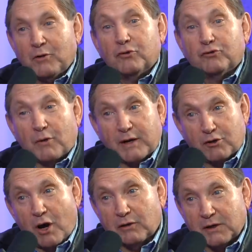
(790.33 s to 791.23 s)
So I
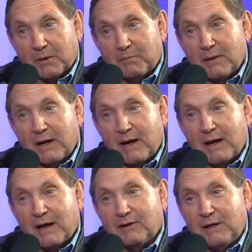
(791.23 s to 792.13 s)
called him,
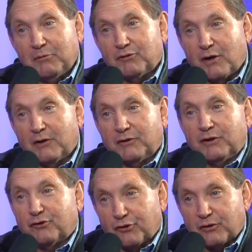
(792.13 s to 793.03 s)
and he was on the
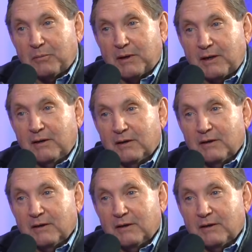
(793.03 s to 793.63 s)
search committee,